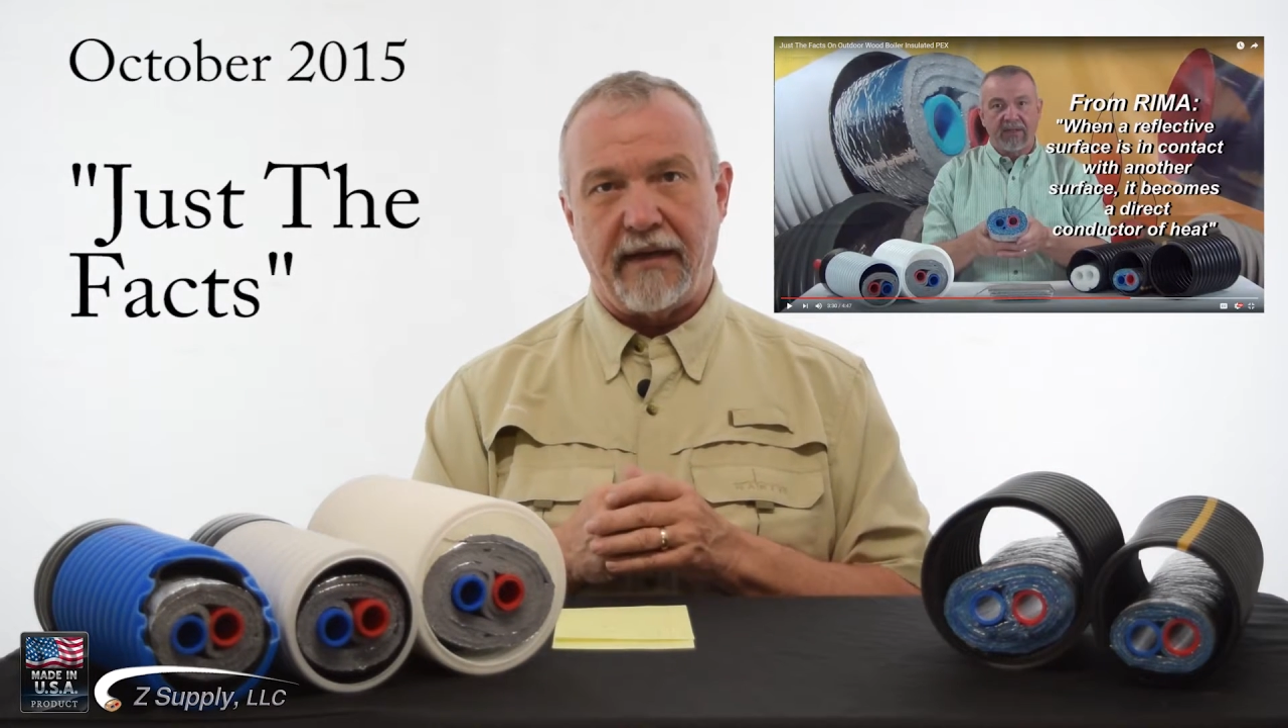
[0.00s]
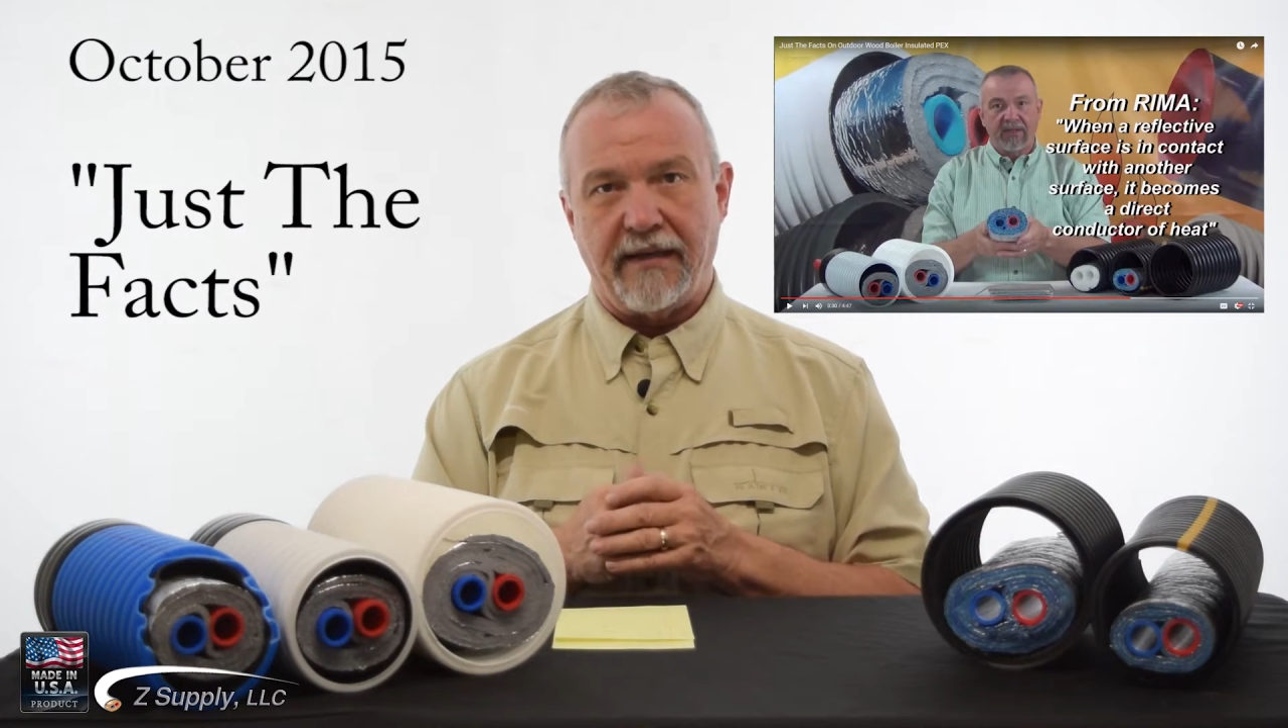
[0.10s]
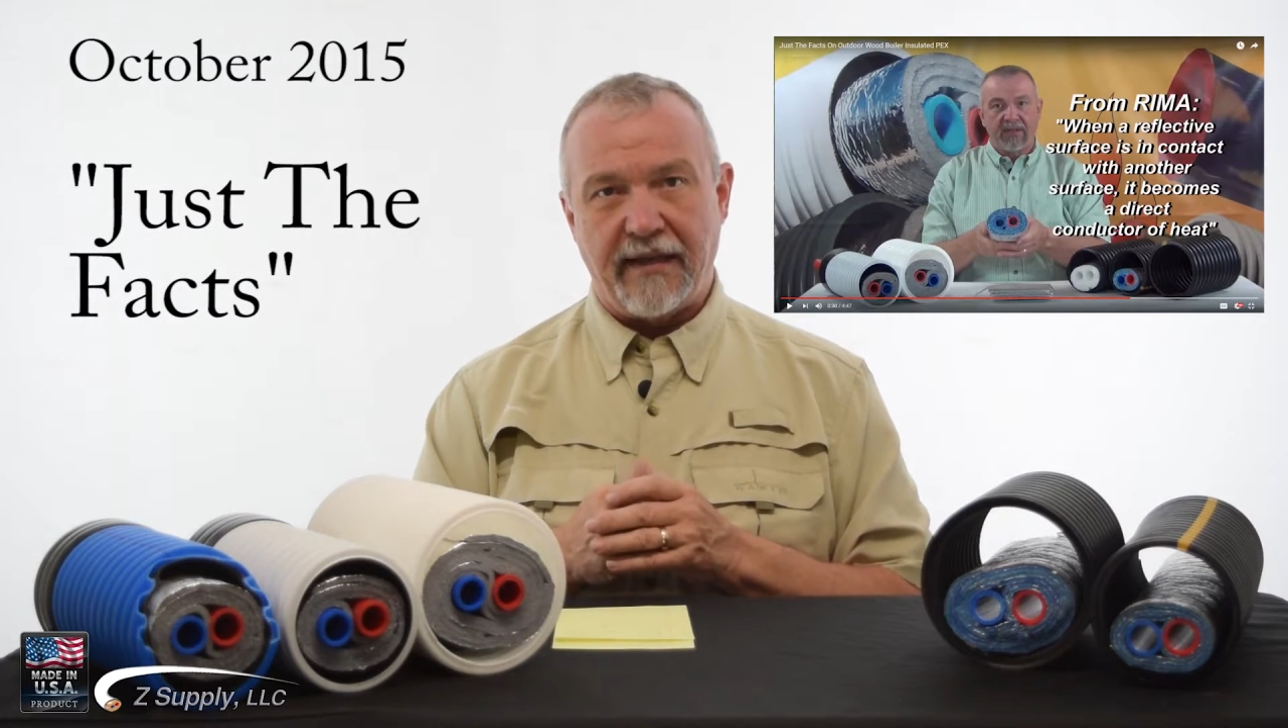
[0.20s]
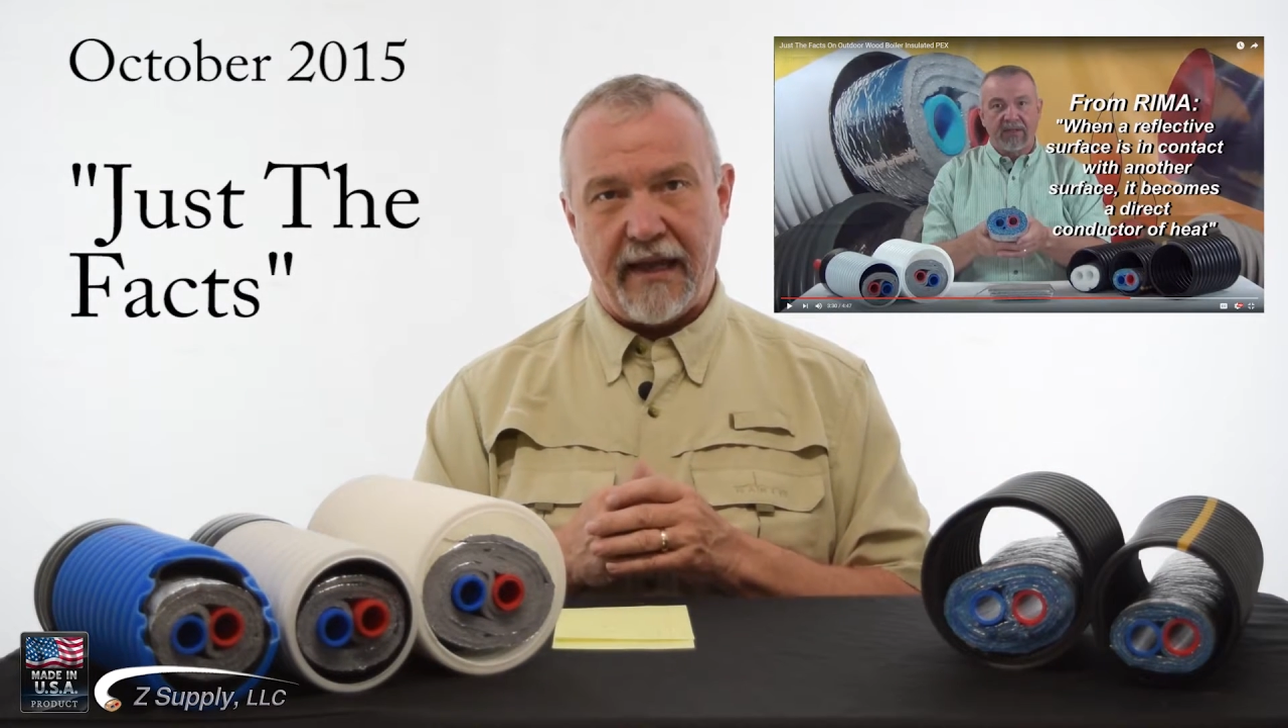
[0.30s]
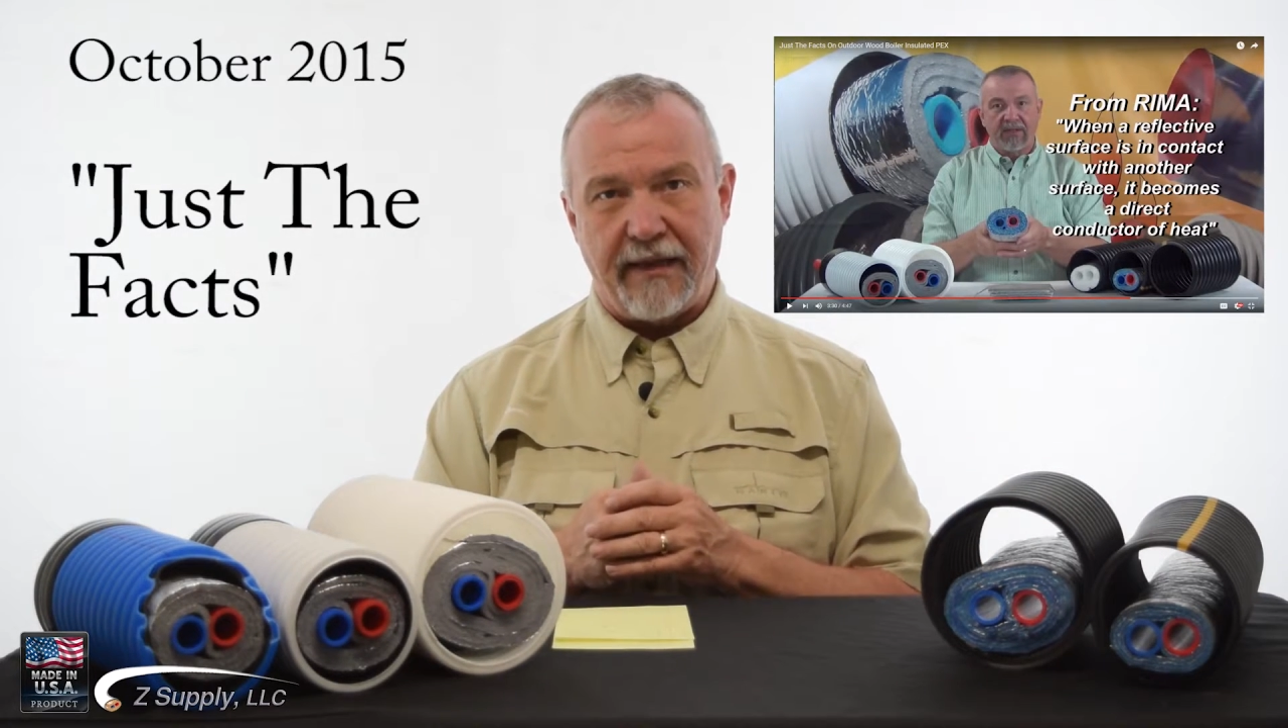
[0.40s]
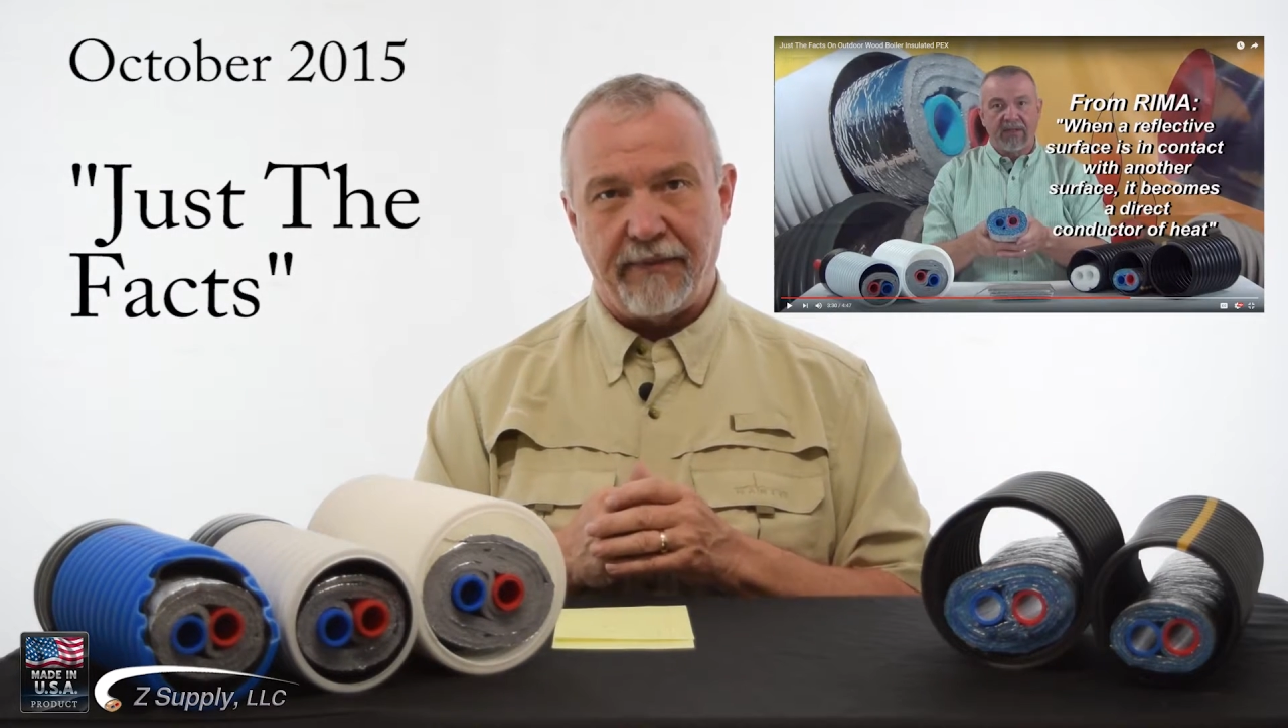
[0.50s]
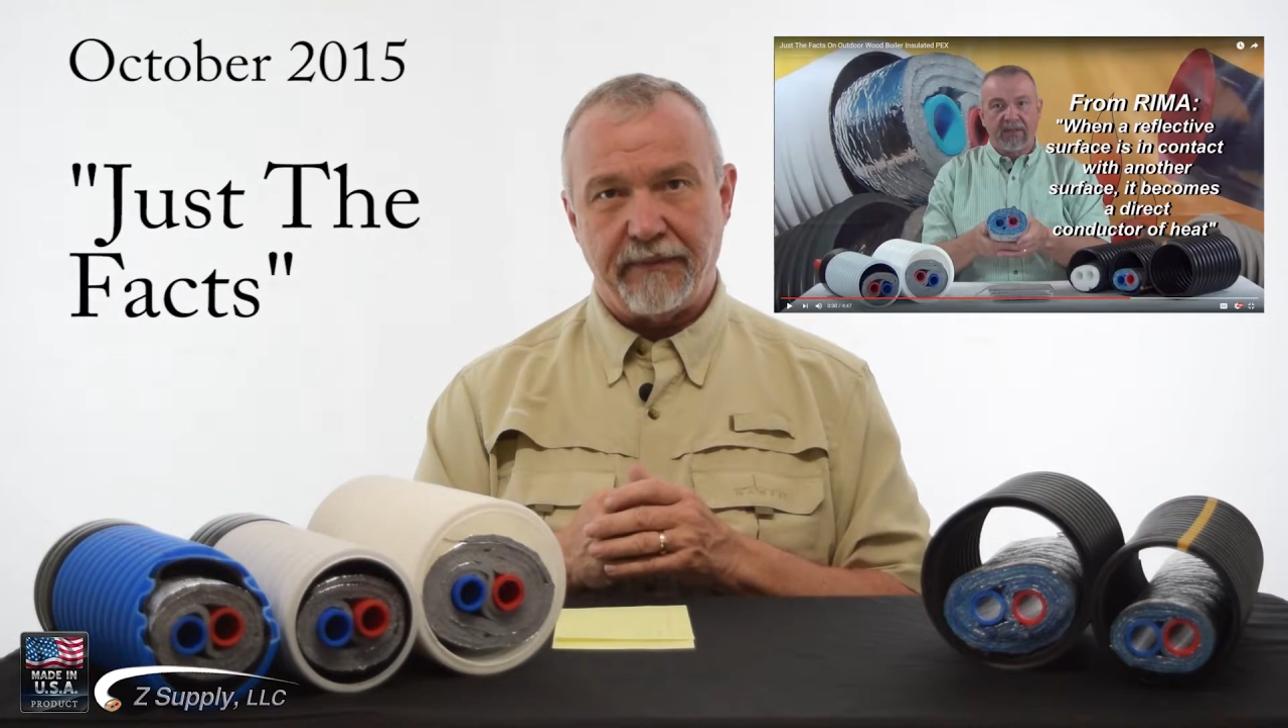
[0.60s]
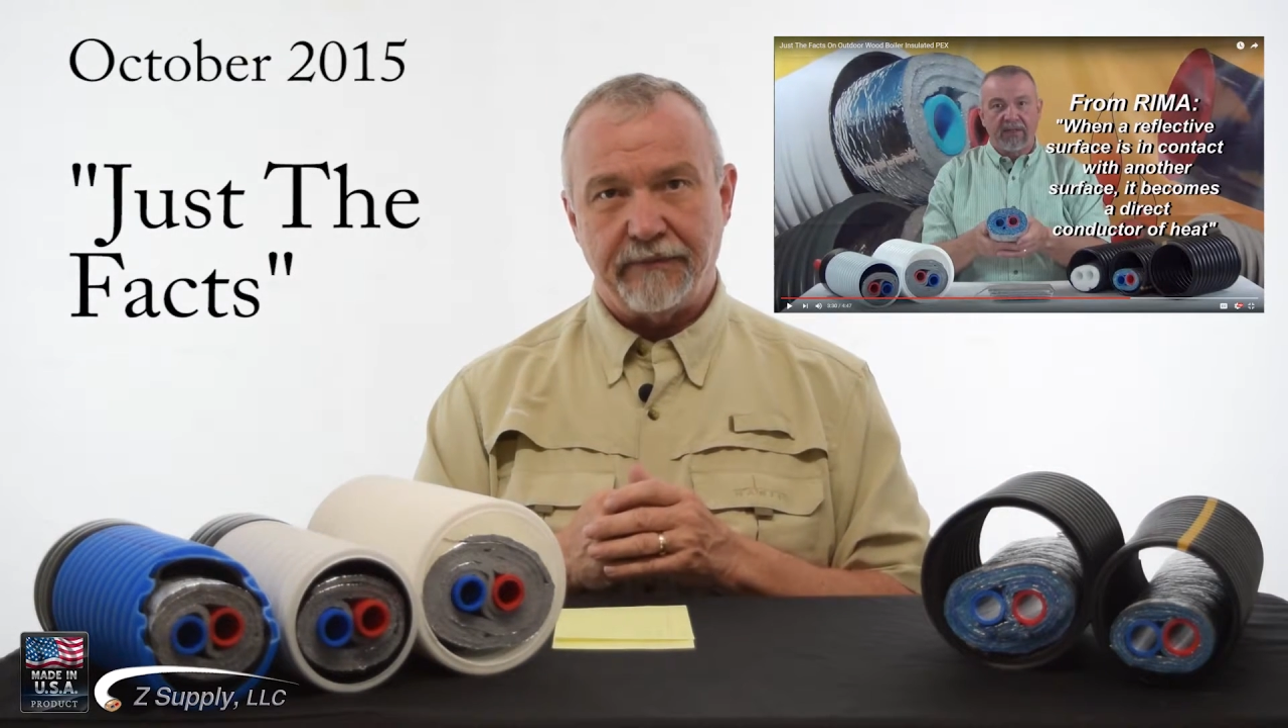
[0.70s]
in tape.